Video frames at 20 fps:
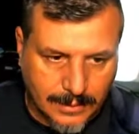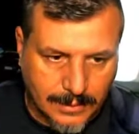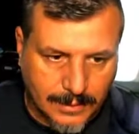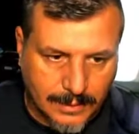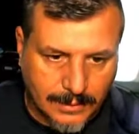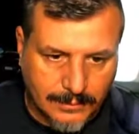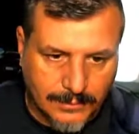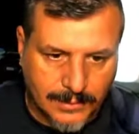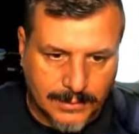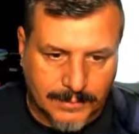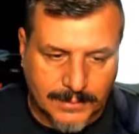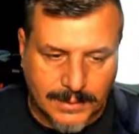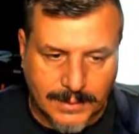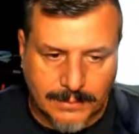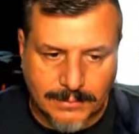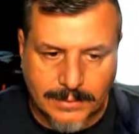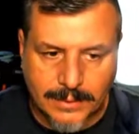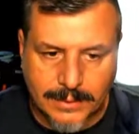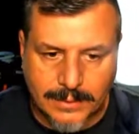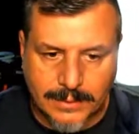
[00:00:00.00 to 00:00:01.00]
I would be
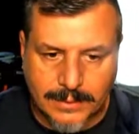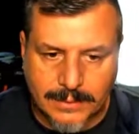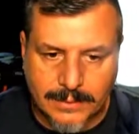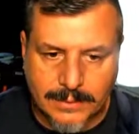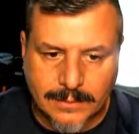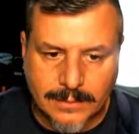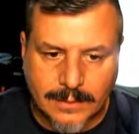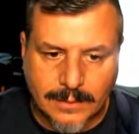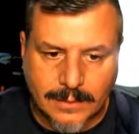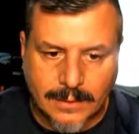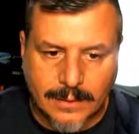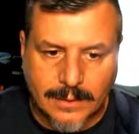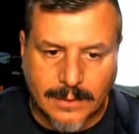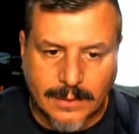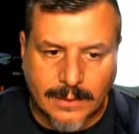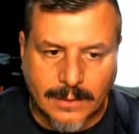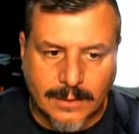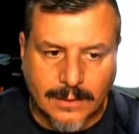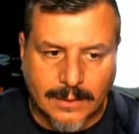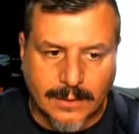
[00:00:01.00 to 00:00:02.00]
putting
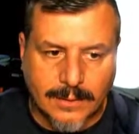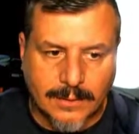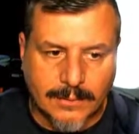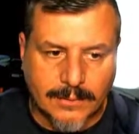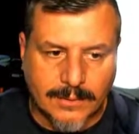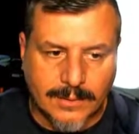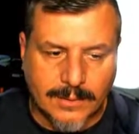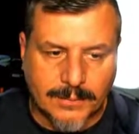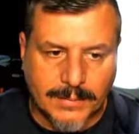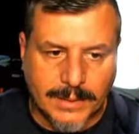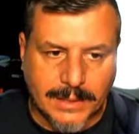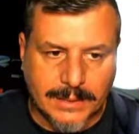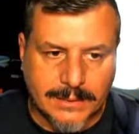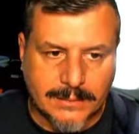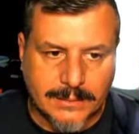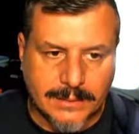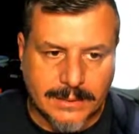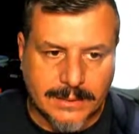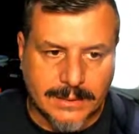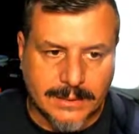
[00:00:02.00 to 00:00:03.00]
real
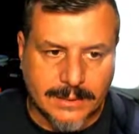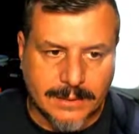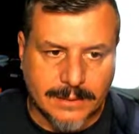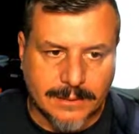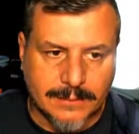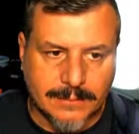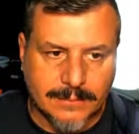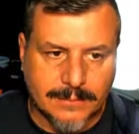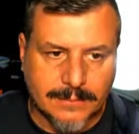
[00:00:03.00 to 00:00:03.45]
passwords in here.